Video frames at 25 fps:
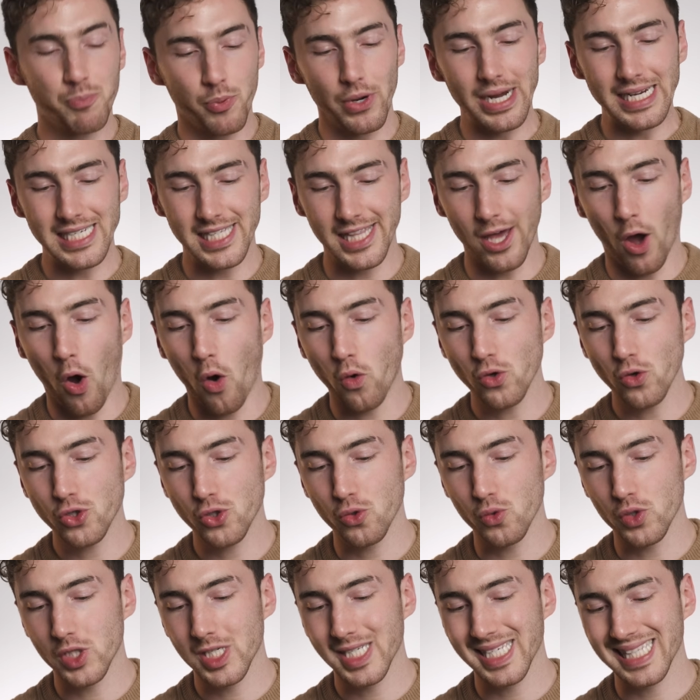bracelet
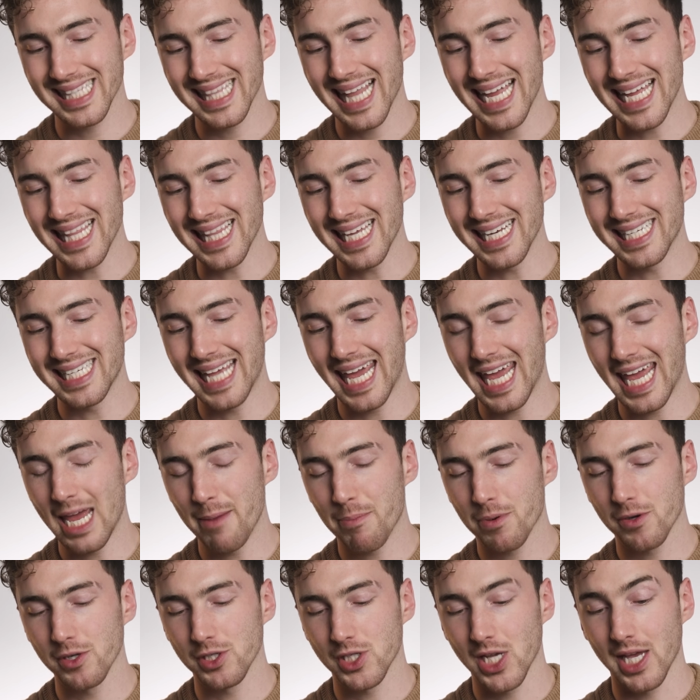also slightly
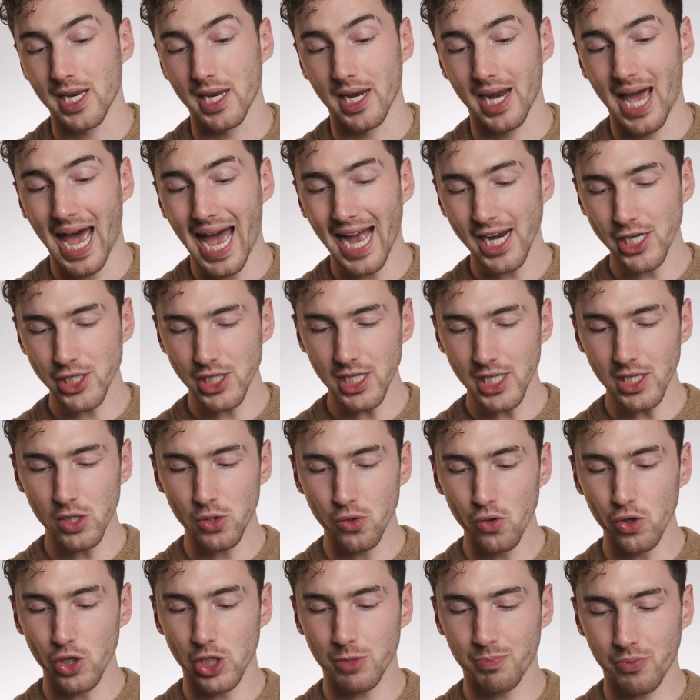tapers in and actually
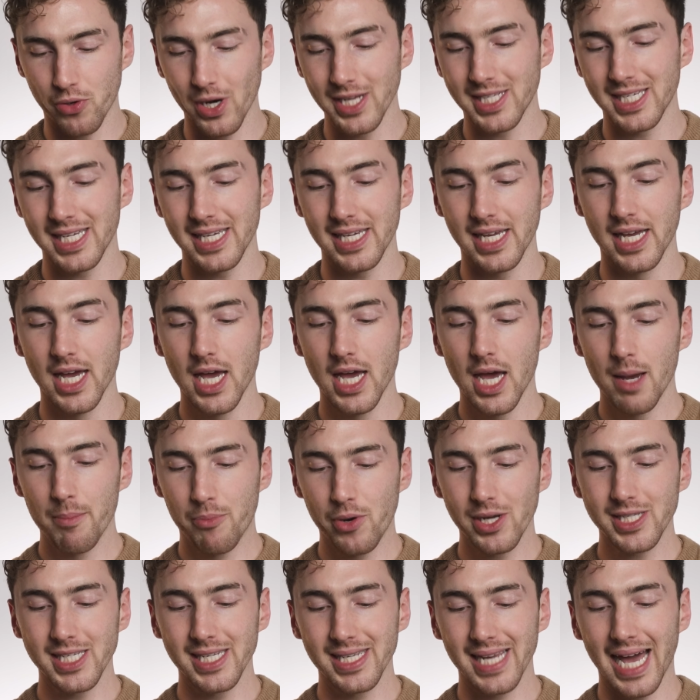looks pretty
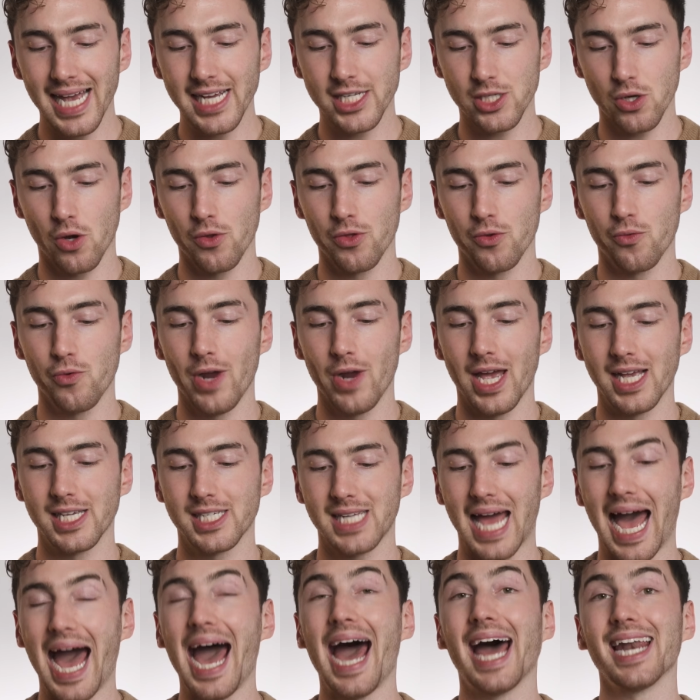nice on the
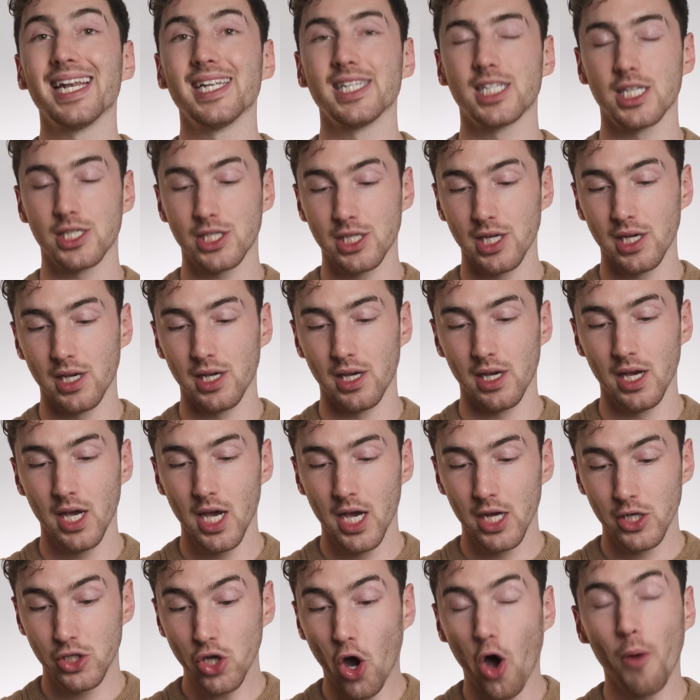wrist. And to
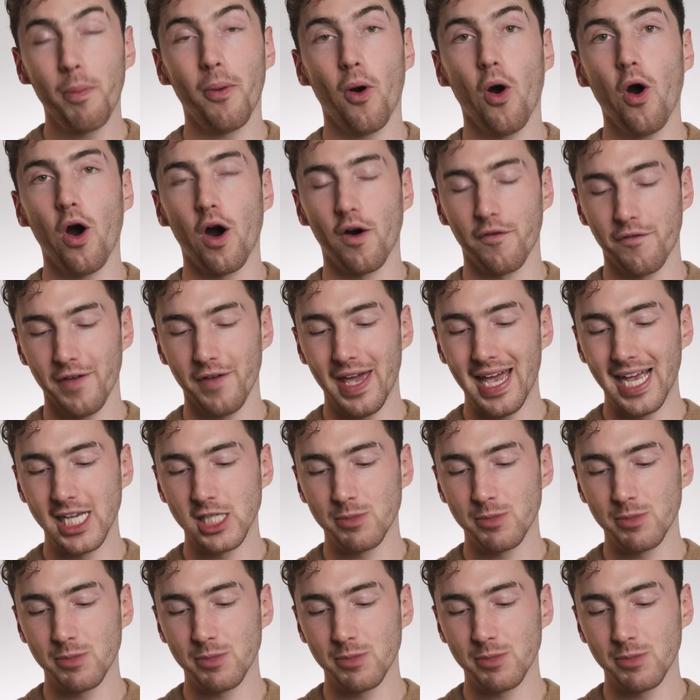top off, it